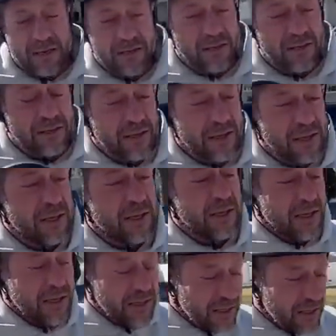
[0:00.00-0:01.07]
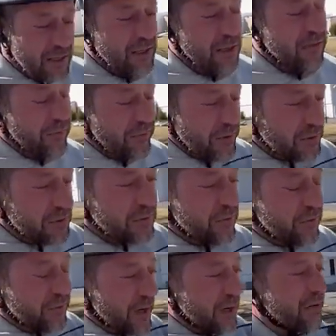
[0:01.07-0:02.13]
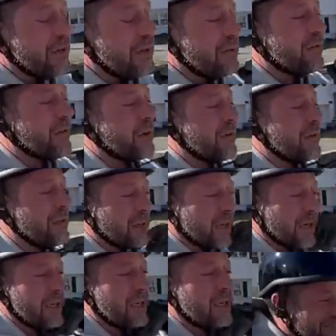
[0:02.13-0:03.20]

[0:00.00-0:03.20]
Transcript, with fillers: It is. It feels light, right? It feels very, very light.